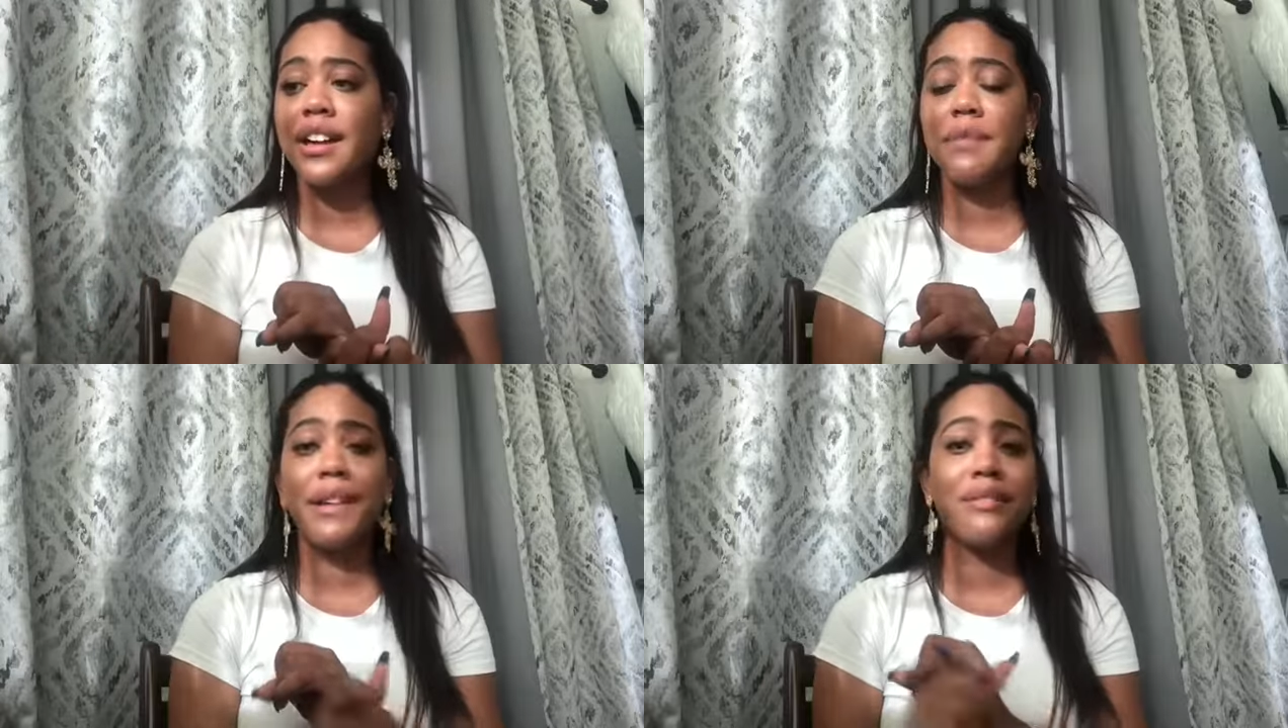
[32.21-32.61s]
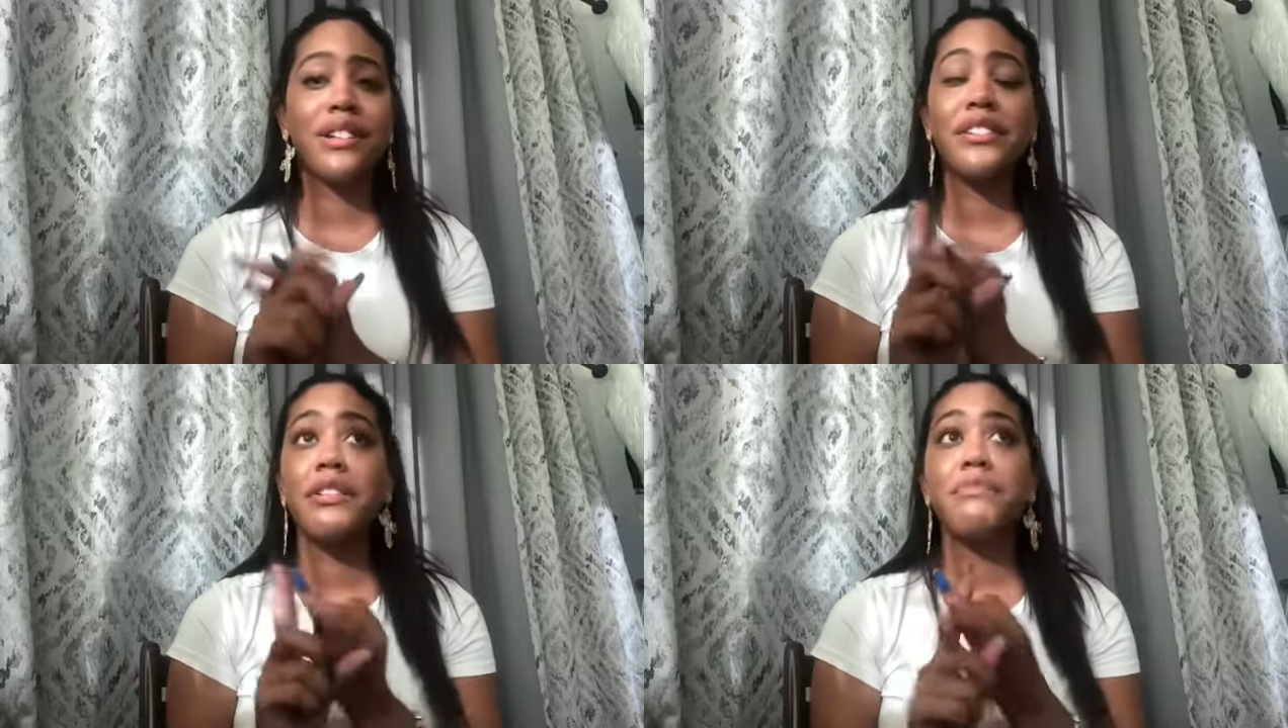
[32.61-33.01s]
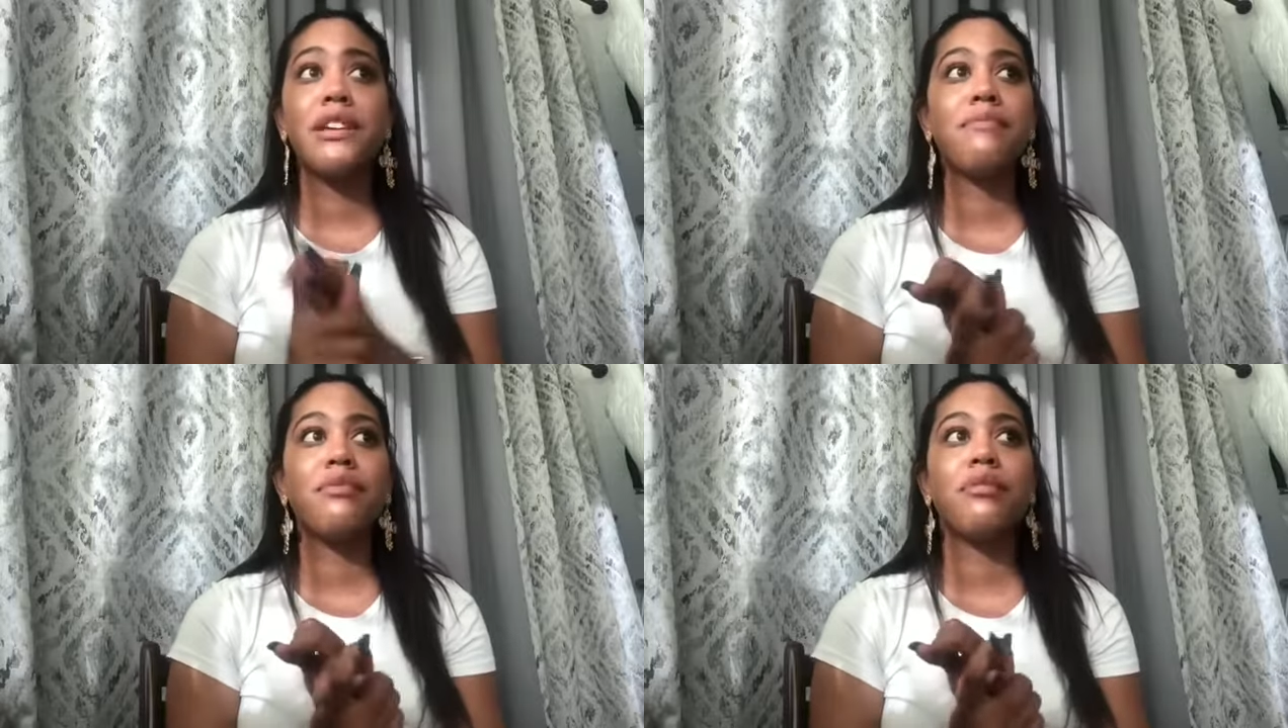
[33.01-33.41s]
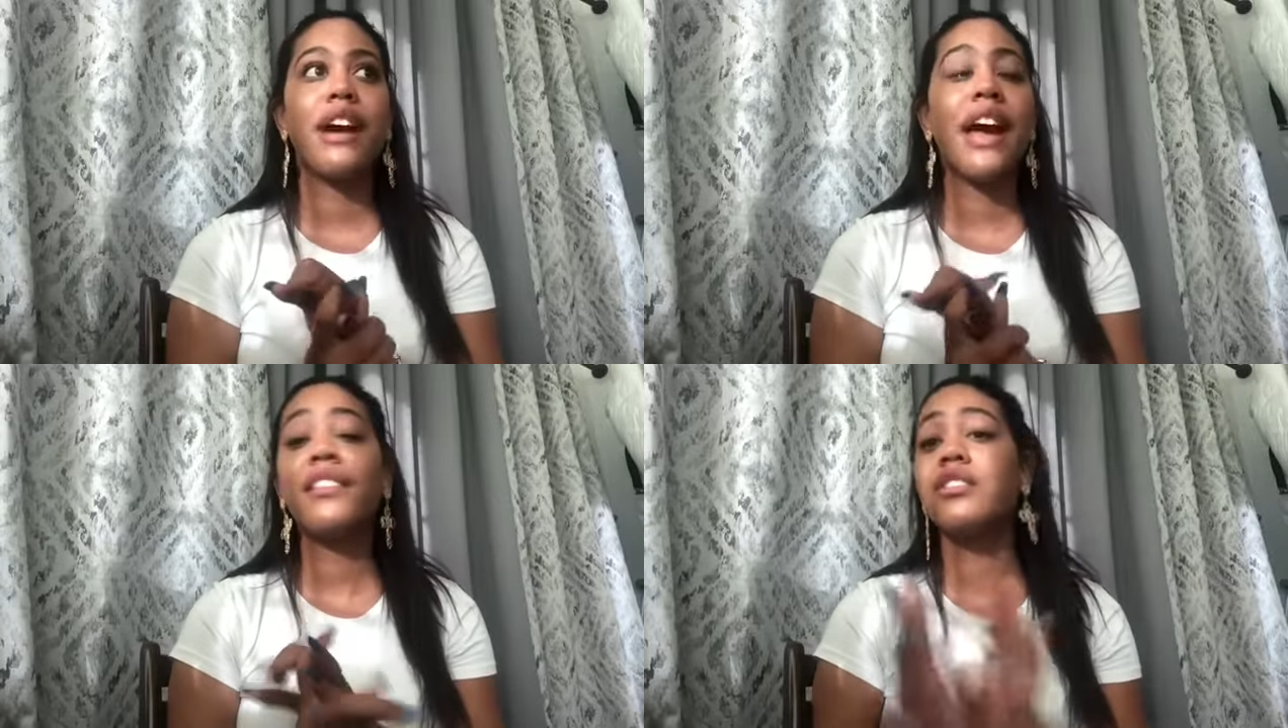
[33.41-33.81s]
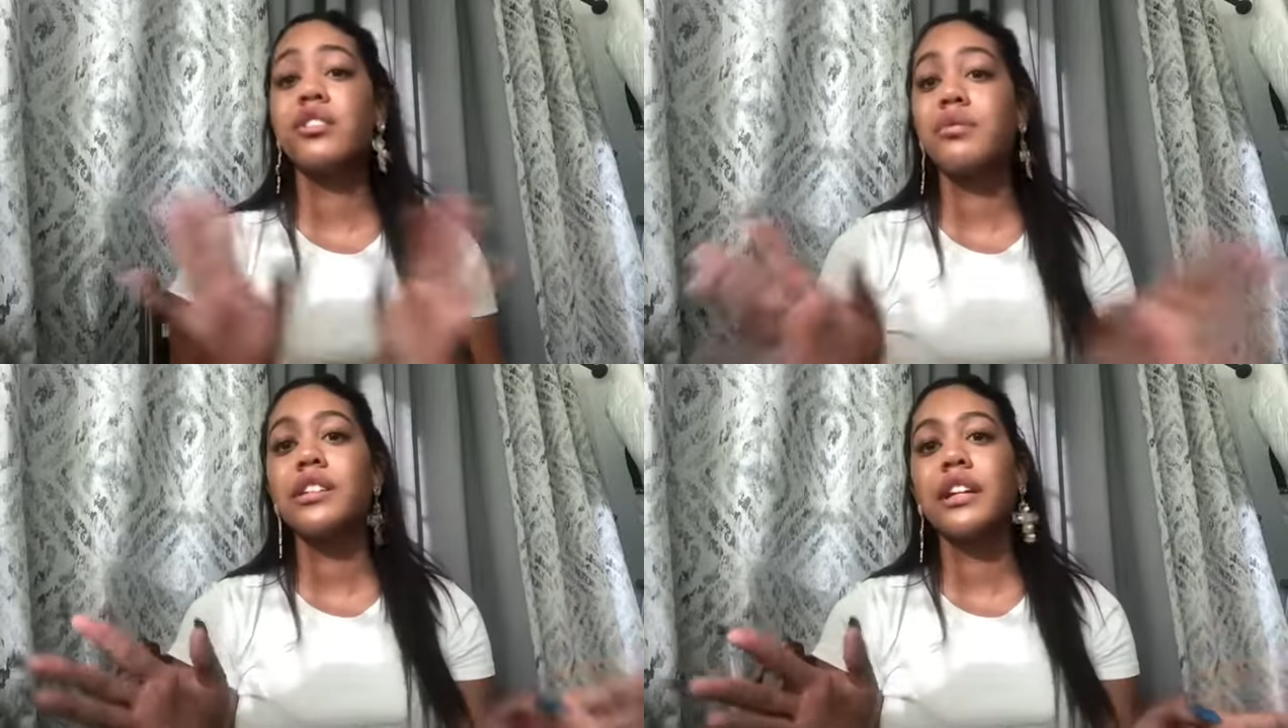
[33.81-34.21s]
I met really great people, and the
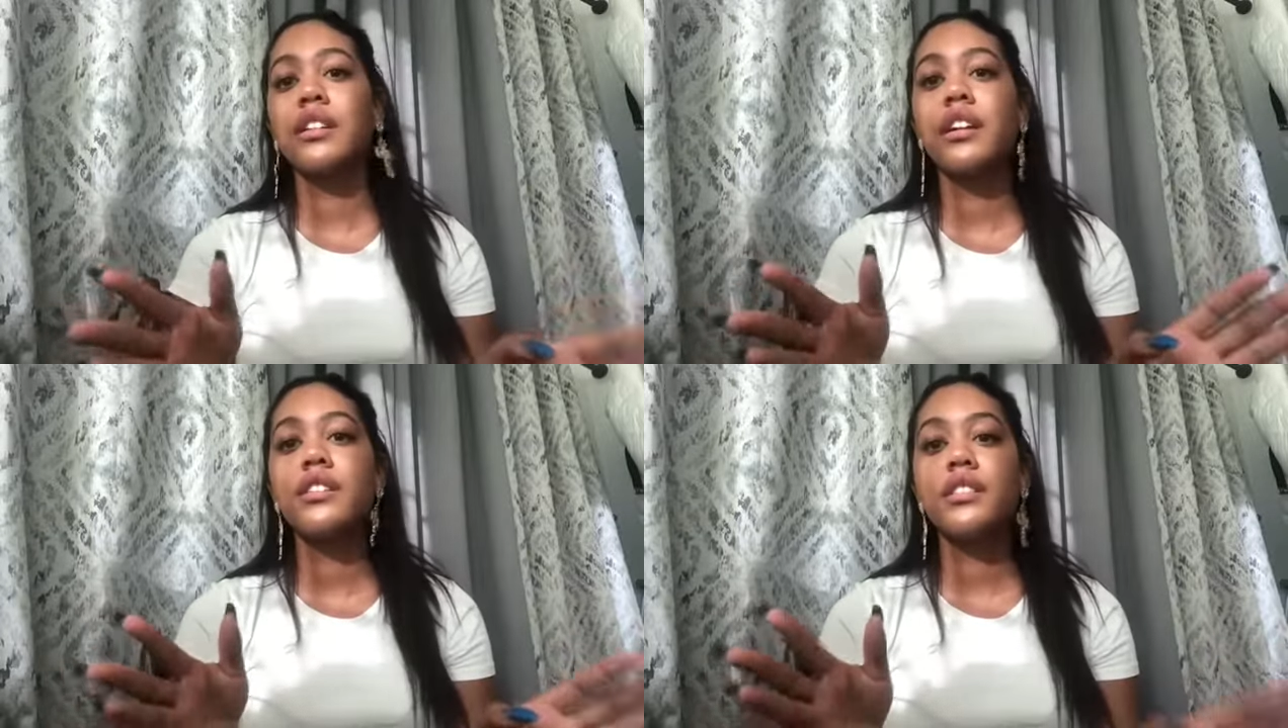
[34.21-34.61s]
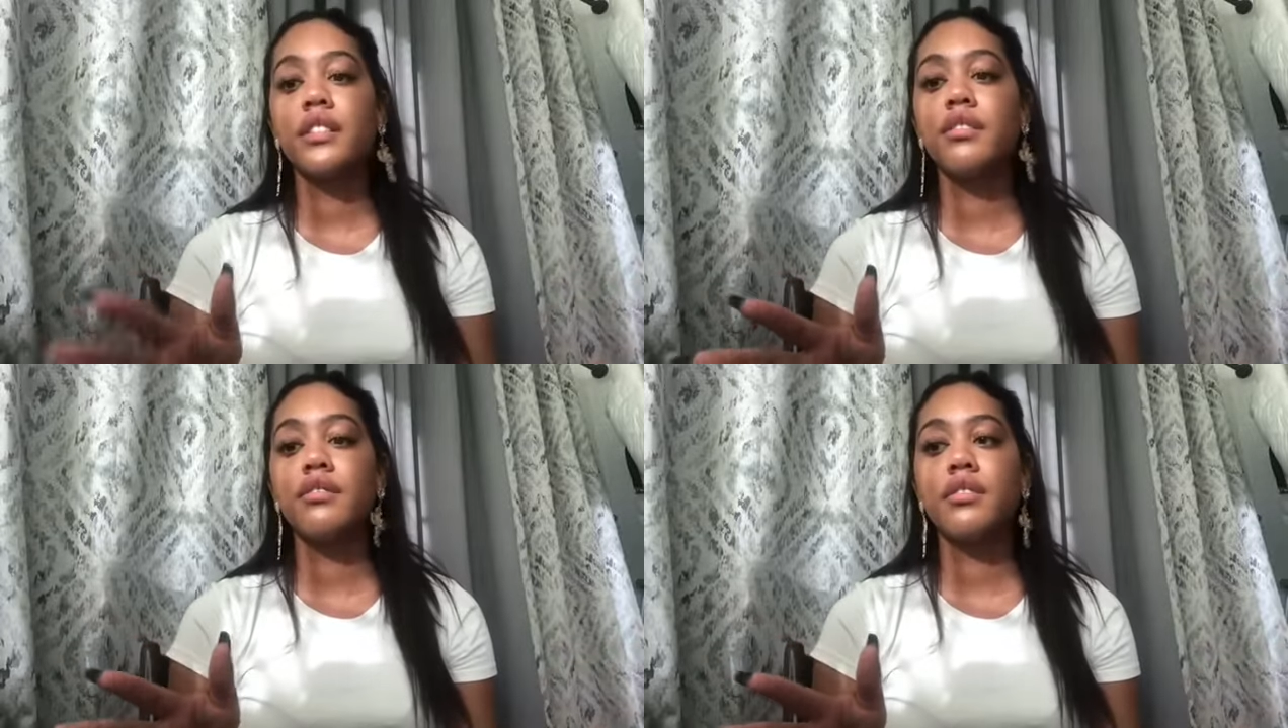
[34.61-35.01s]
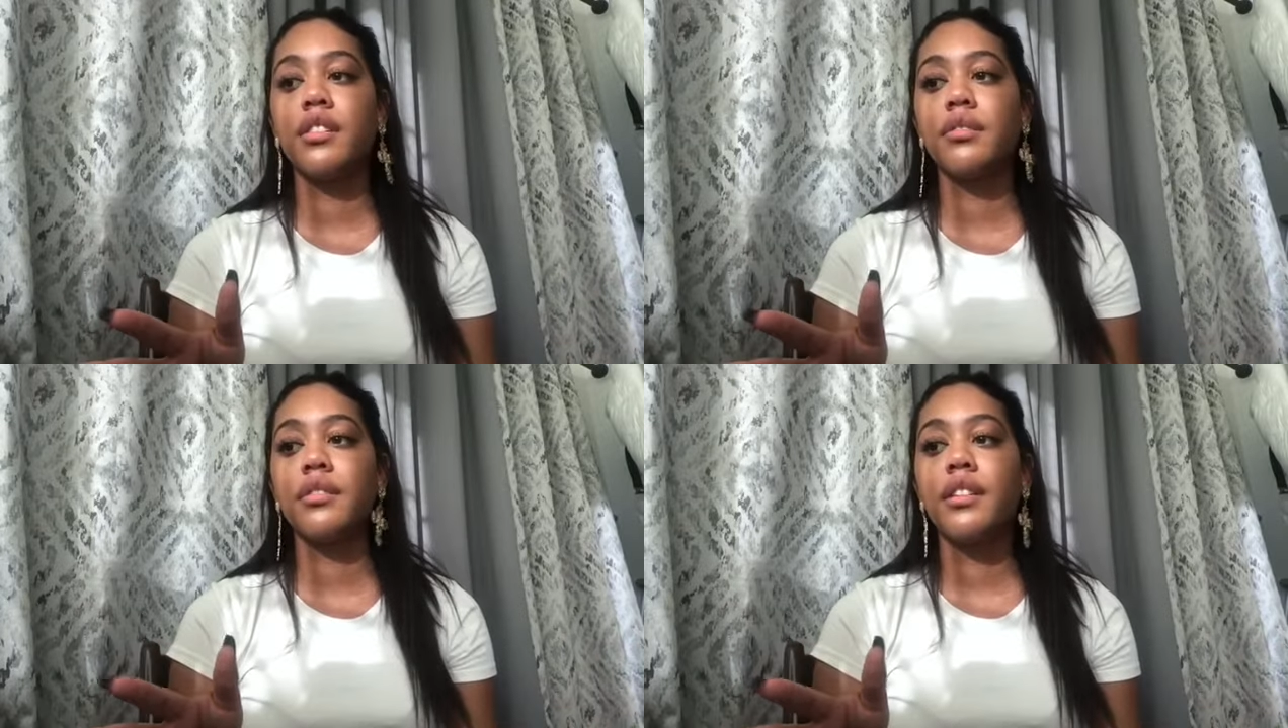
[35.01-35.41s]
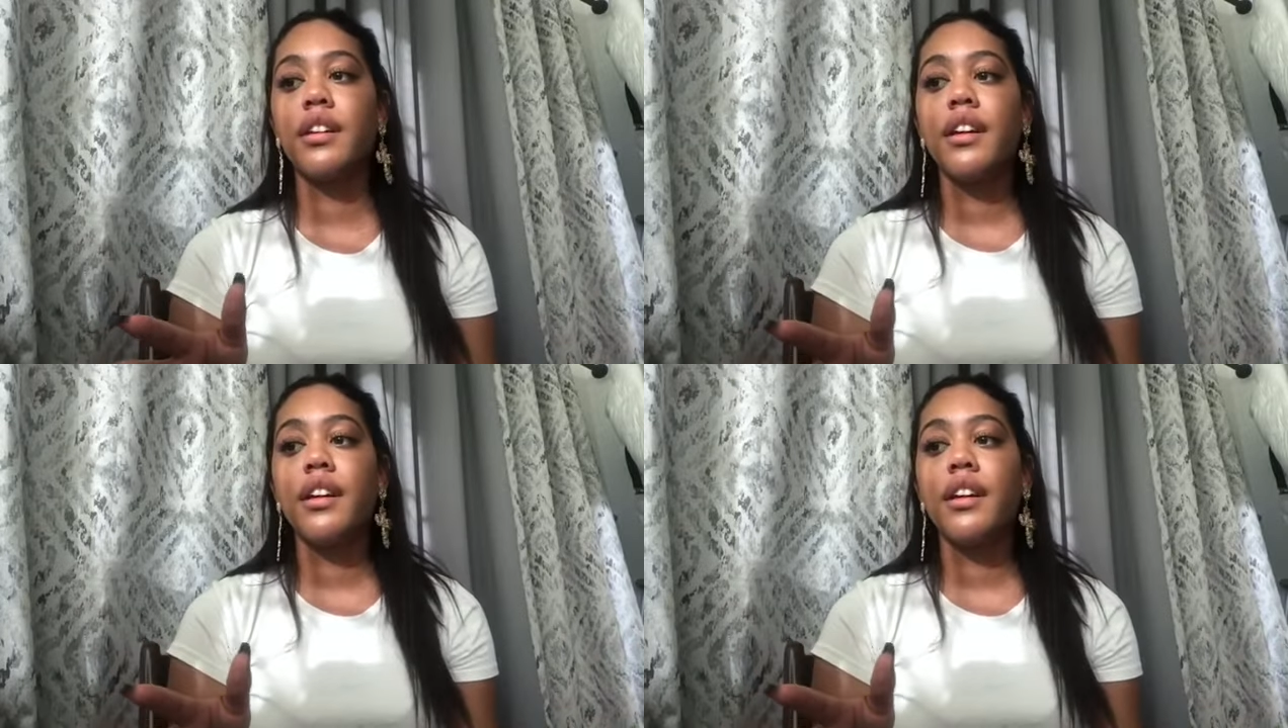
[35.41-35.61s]
show is getting continued. So